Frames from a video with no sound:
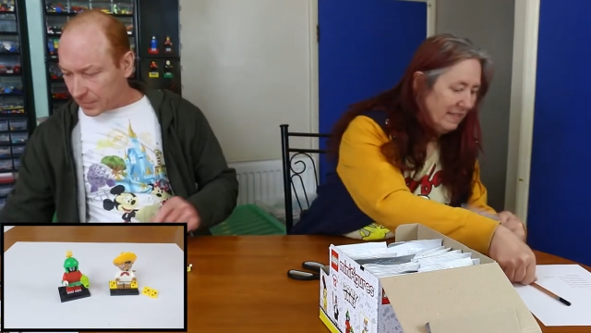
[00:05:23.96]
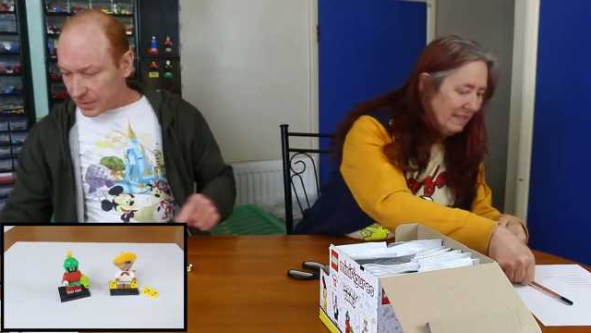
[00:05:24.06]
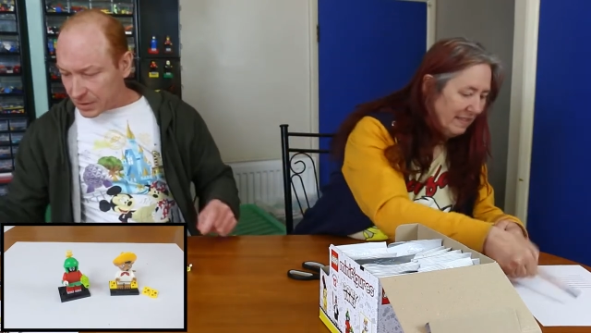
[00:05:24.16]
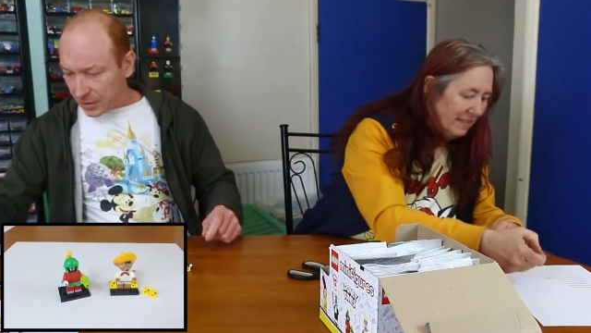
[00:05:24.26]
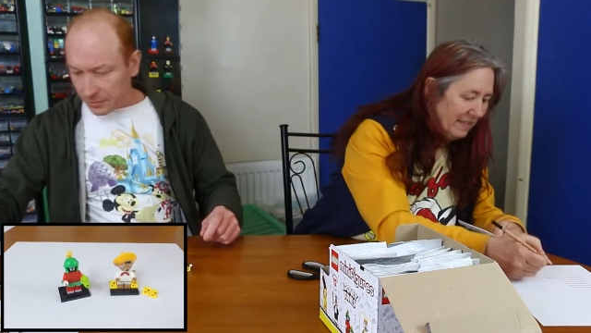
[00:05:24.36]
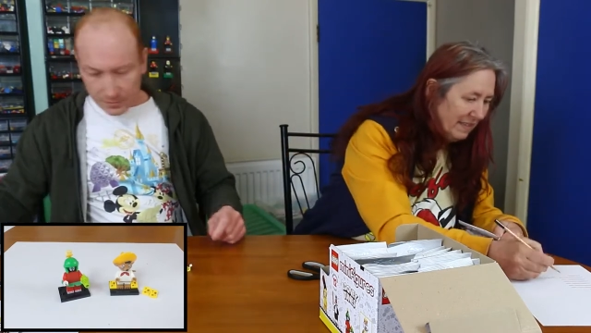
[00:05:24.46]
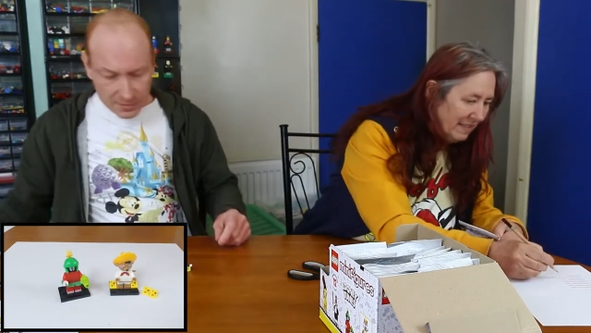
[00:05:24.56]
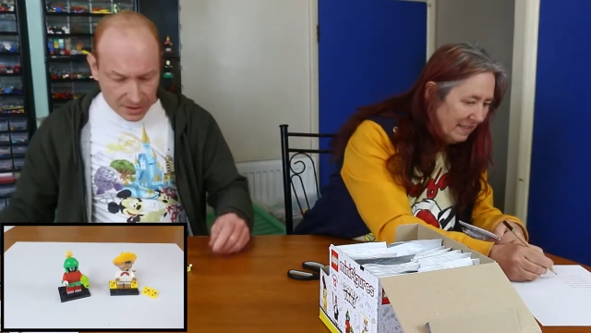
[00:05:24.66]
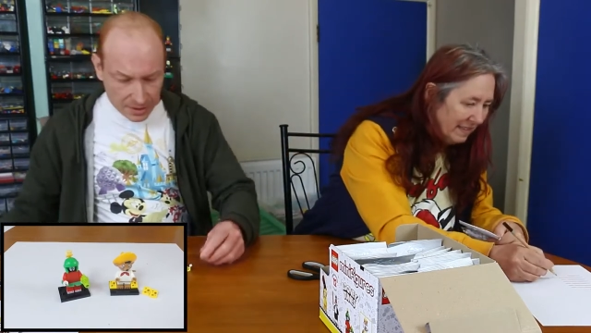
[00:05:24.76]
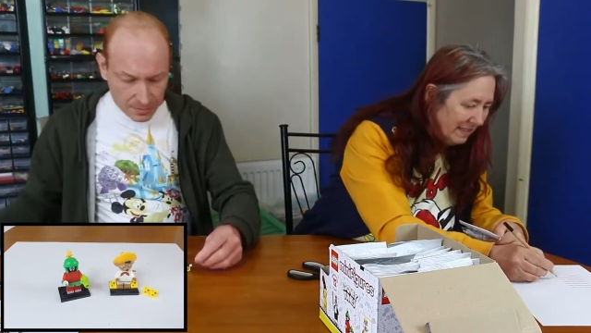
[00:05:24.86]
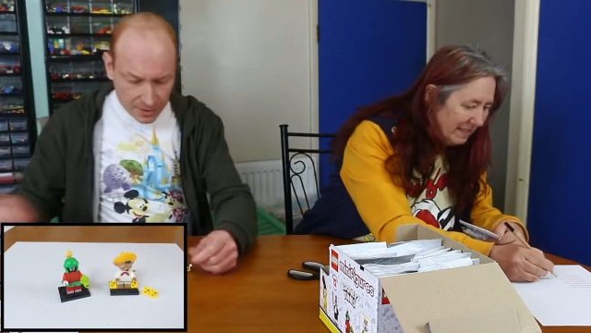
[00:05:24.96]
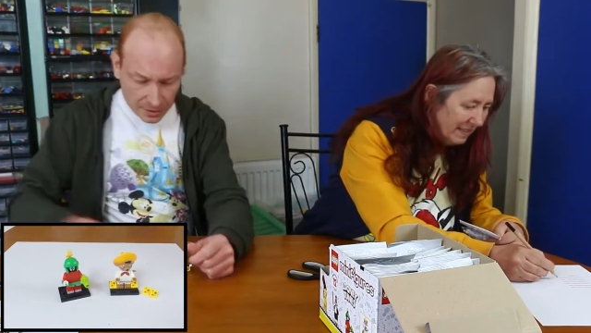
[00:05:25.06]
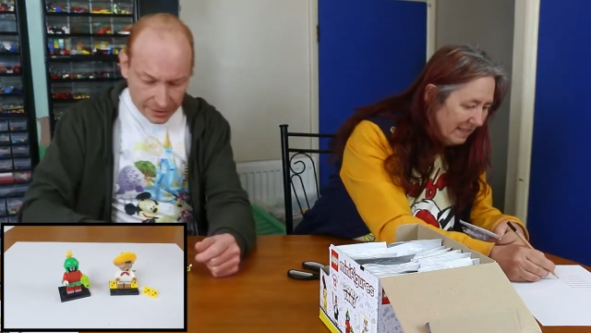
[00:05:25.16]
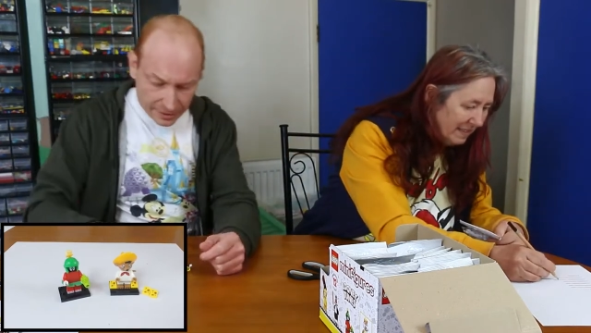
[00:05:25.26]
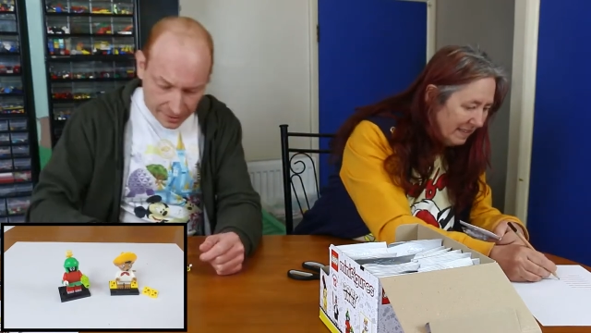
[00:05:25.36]
Speaker 1: So seems
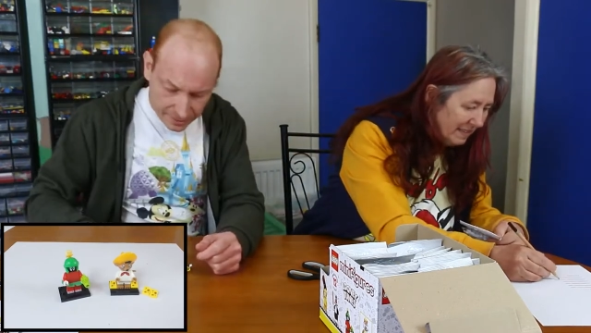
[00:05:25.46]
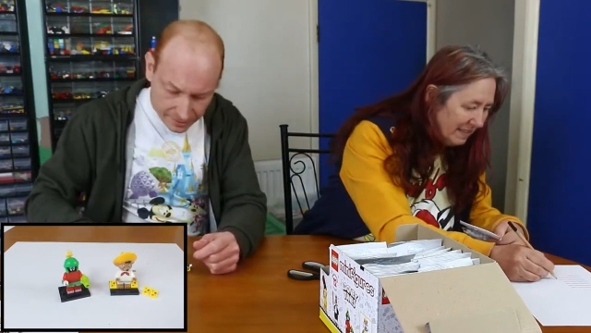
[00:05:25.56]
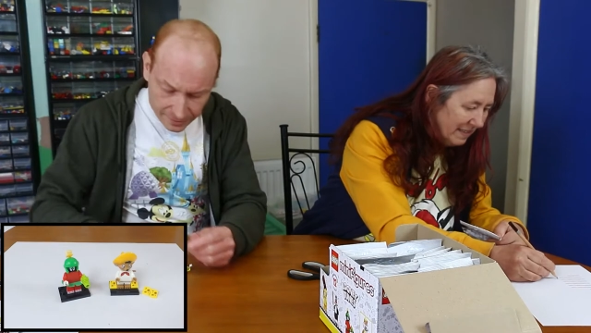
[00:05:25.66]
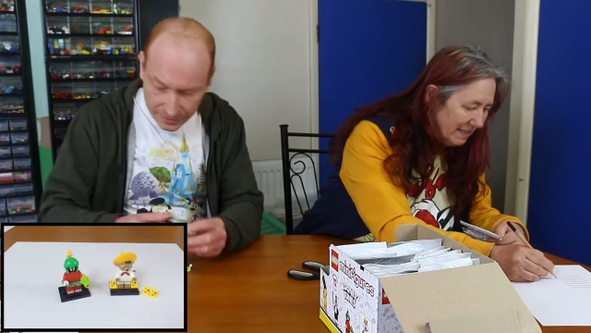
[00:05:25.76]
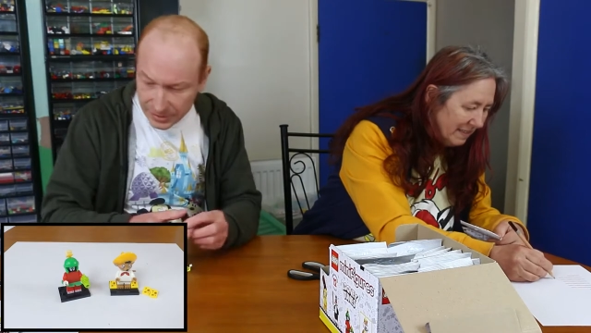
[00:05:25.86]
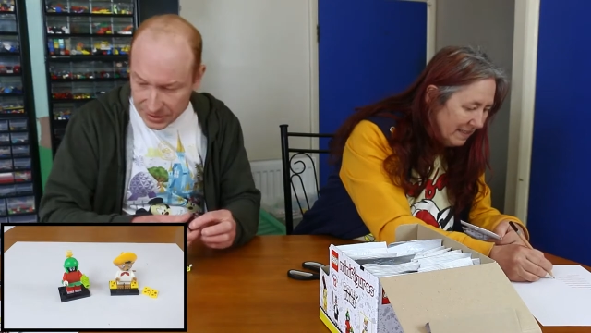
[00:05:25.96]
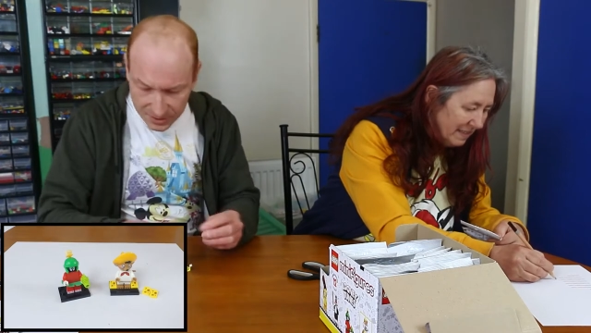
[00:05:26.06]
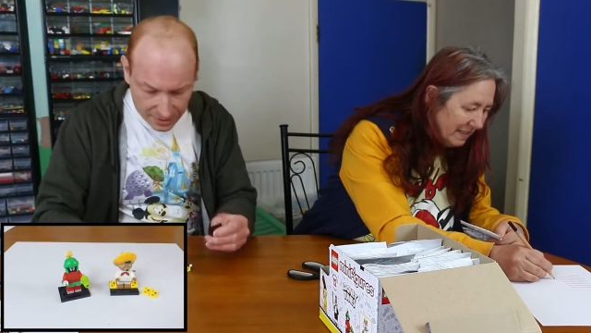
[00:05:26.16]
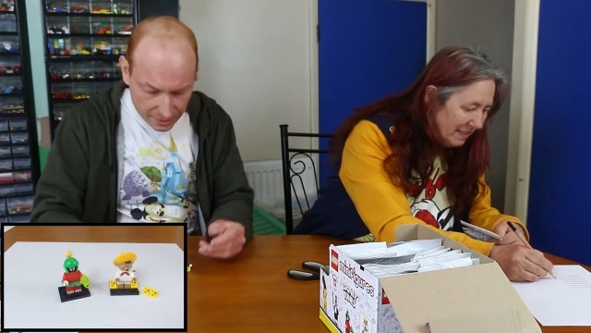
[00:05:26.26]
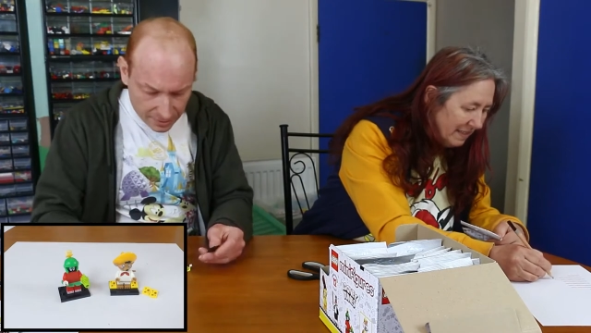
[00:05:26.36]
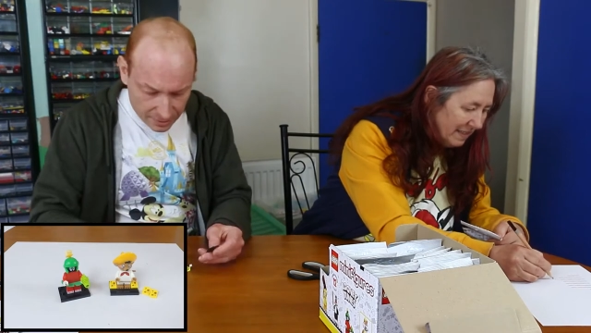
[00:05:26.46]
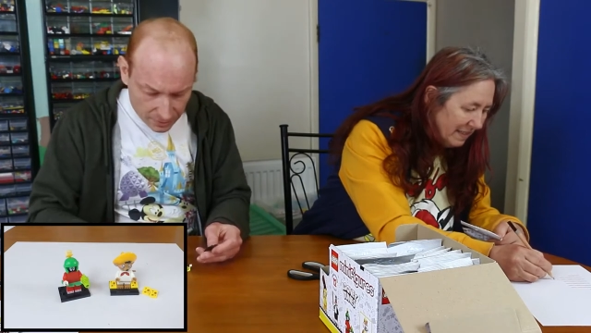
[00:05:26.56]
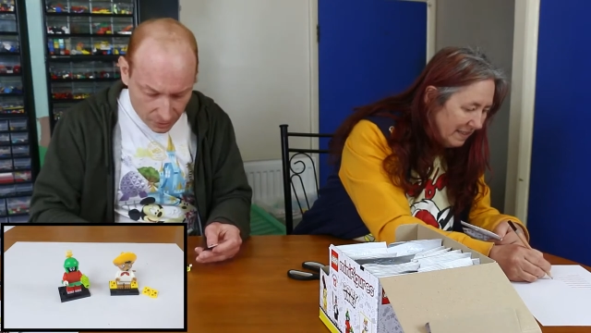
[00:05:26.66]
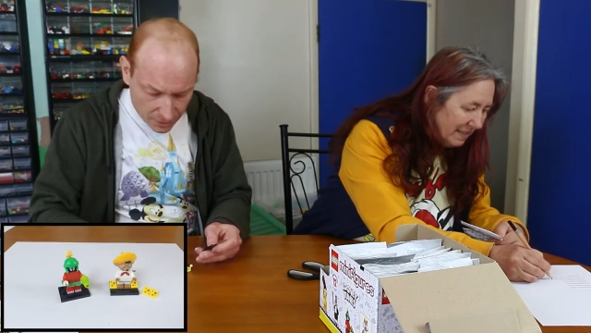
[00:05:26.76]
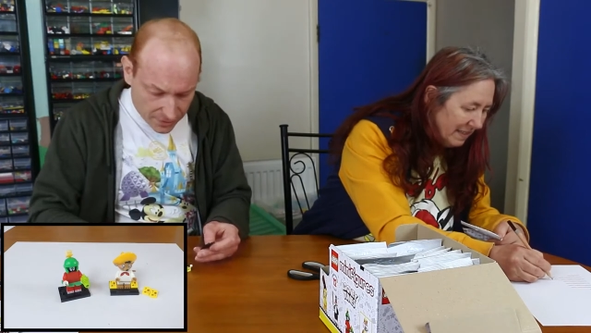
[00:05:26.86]
like lists are uh,
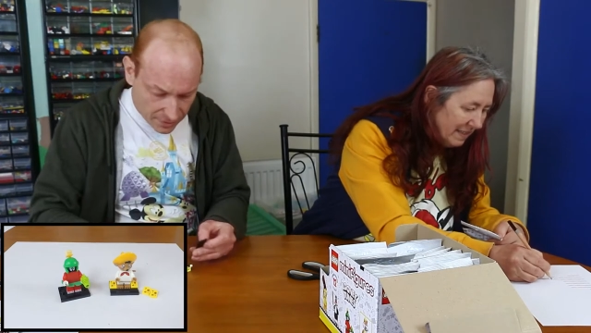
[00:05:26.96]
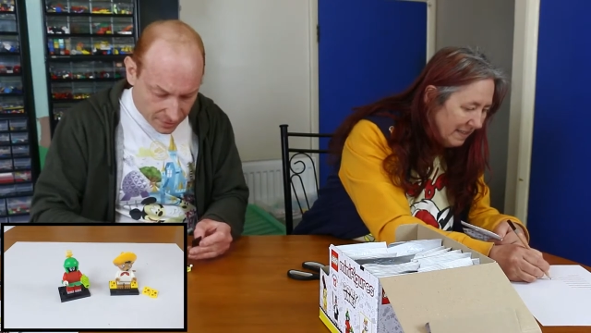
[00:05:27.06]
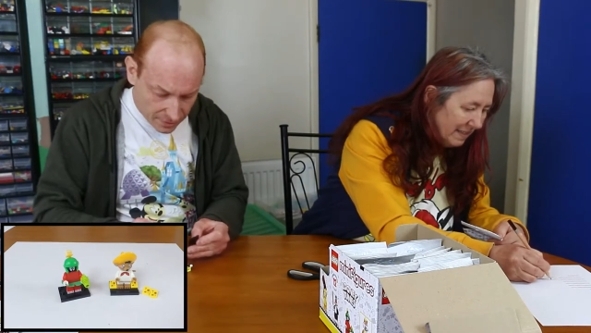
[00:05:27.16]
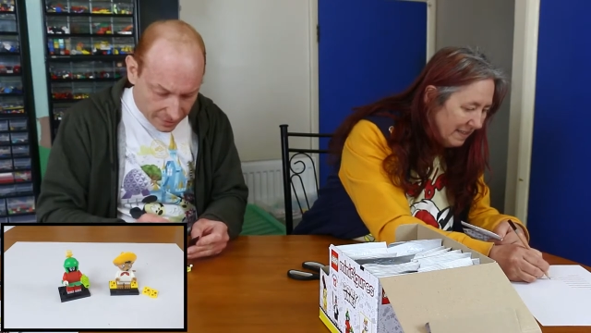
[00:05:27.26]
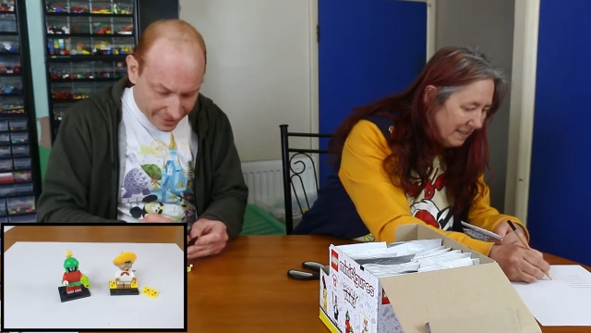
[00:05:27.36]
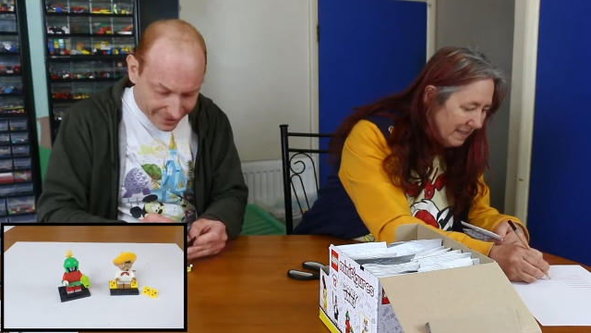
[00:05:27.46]
nonsense.